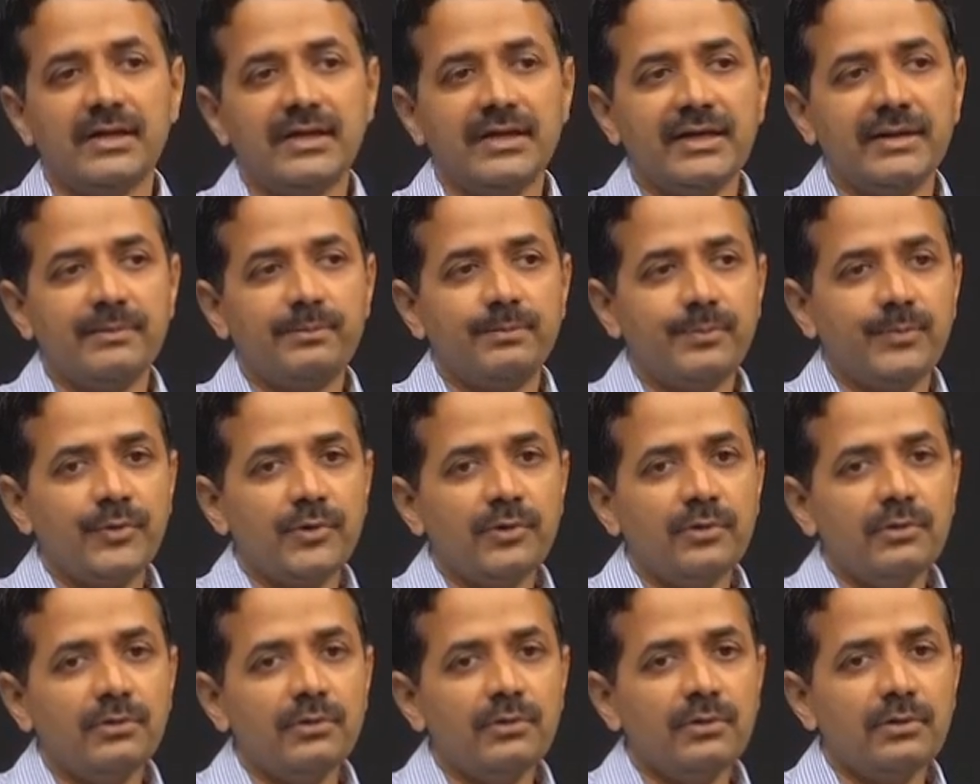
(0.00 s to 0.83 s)
a
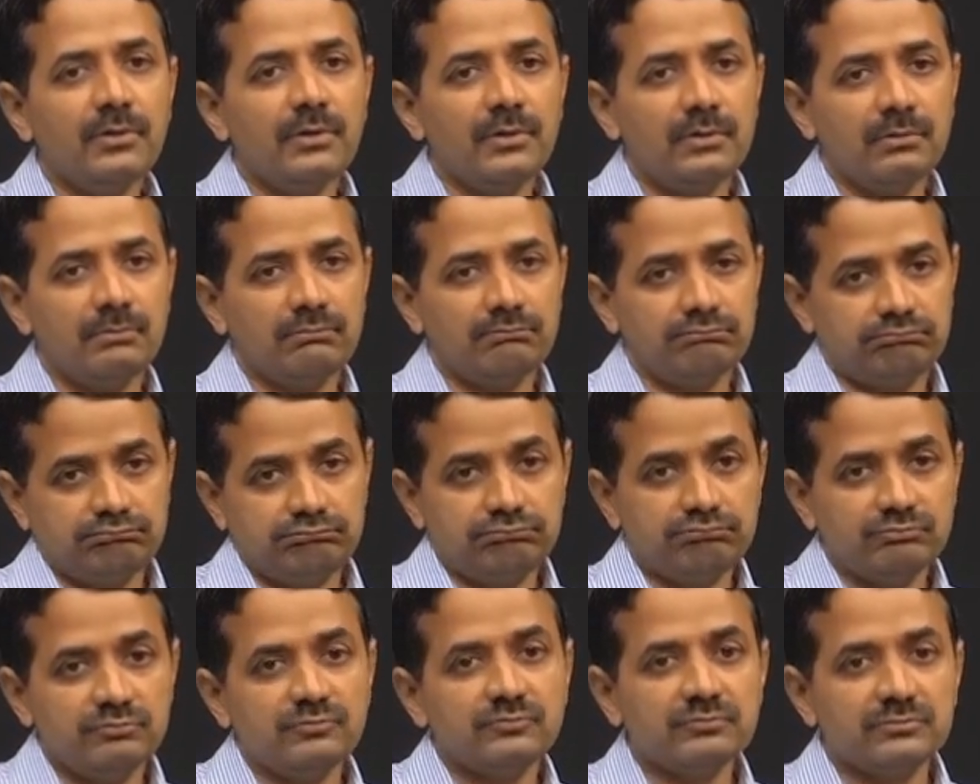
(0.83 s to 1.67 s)
pure,
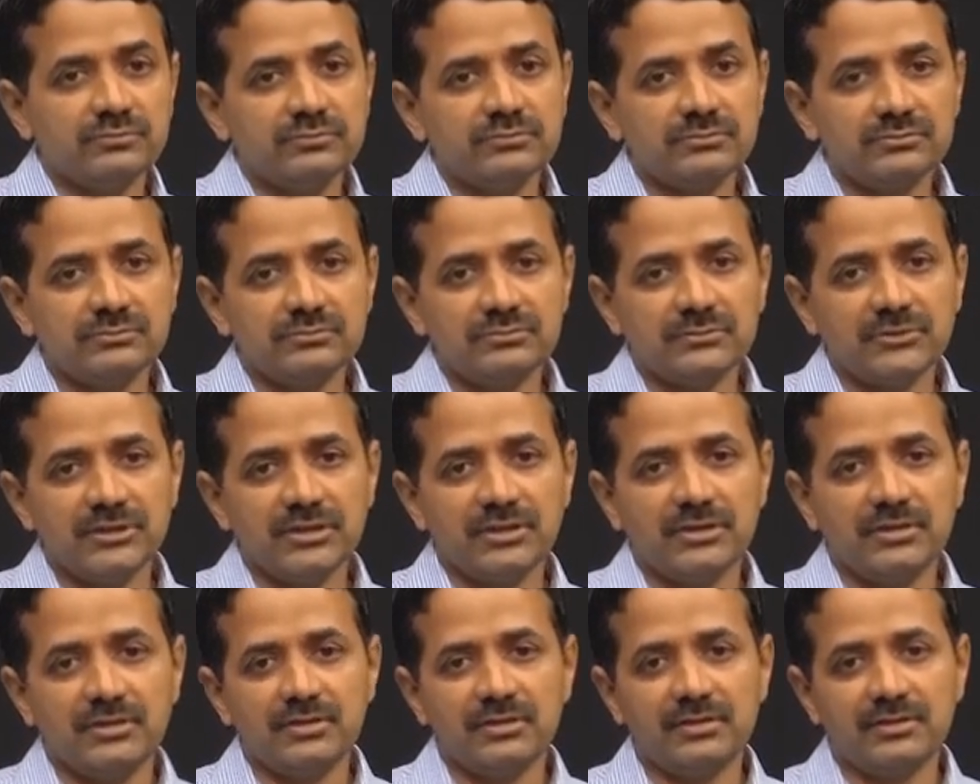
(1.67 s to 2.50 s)

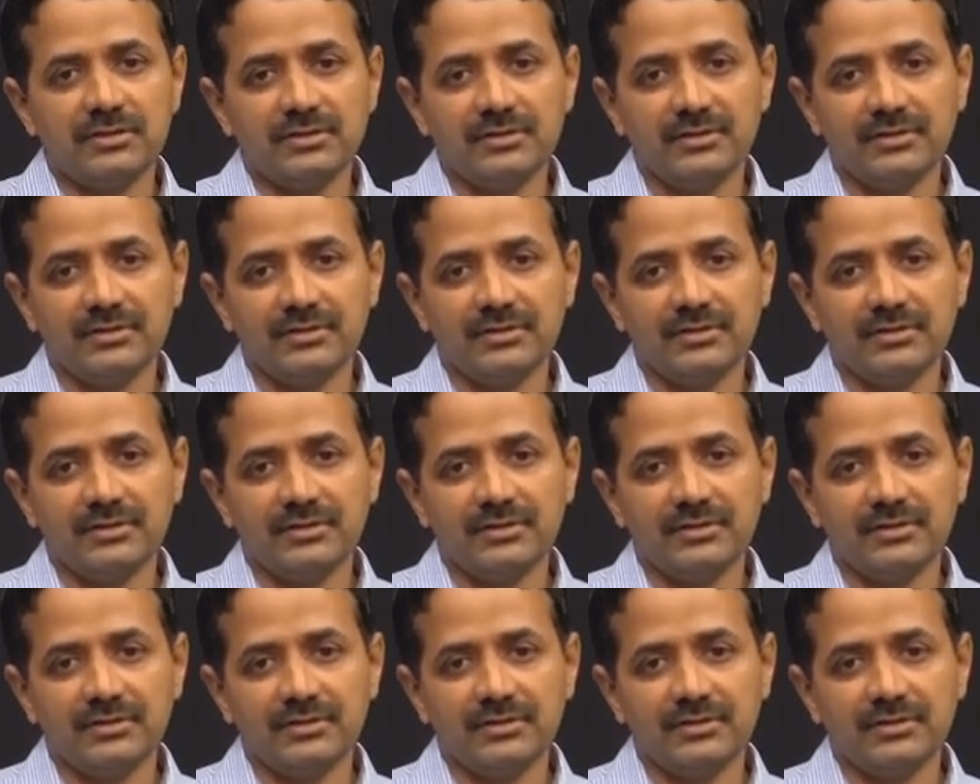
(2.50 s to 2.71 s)
uh,